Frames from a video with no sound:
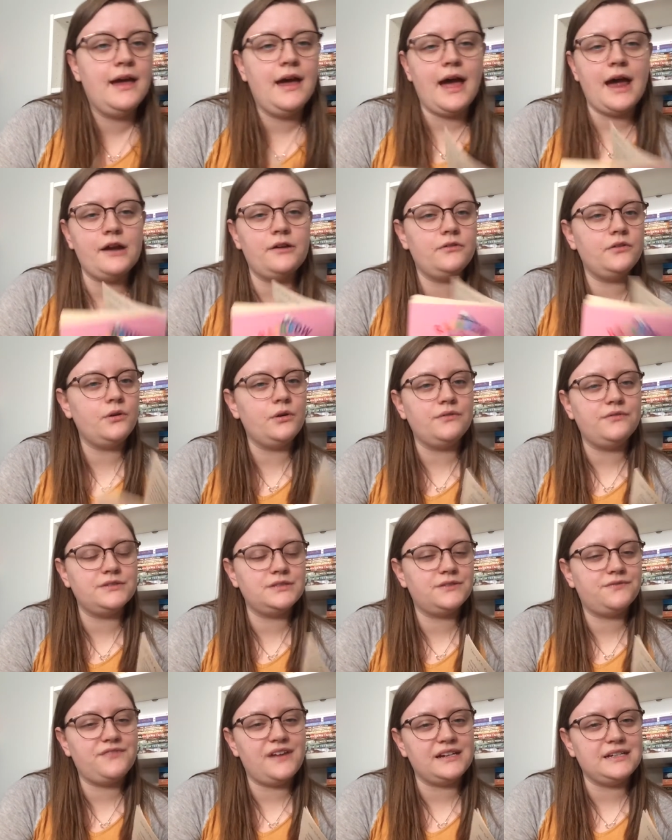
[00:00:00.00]
I don't know if
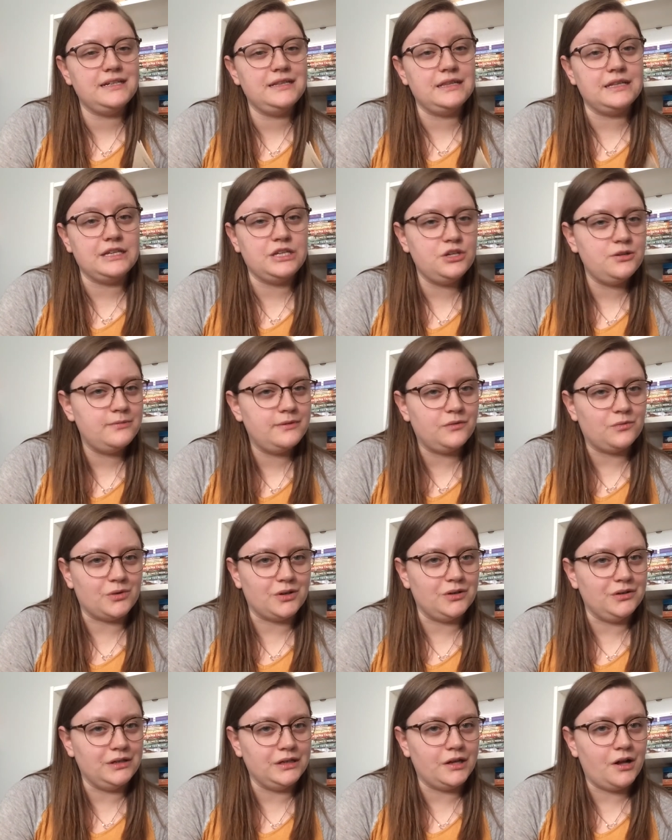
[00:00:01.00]
it's affecting the human
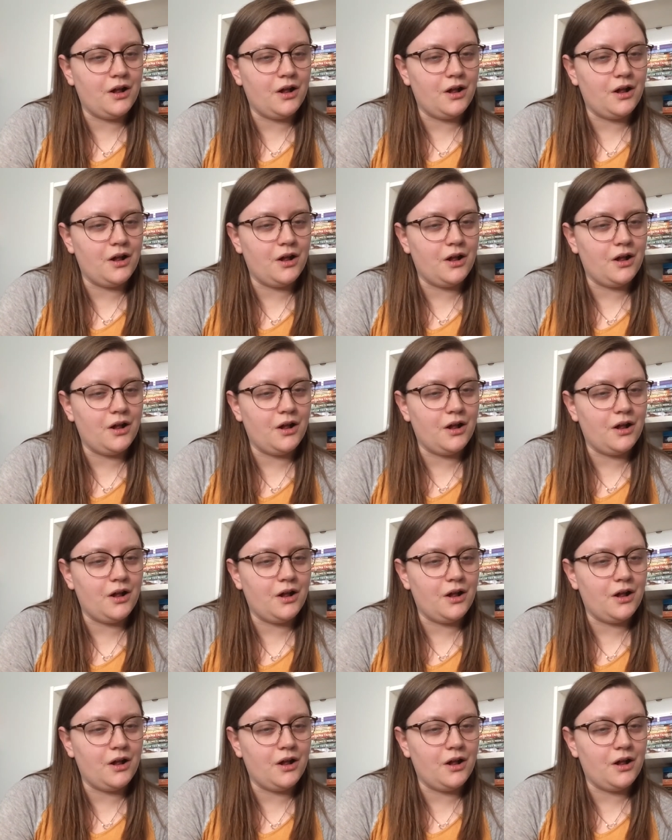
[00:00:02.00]
world at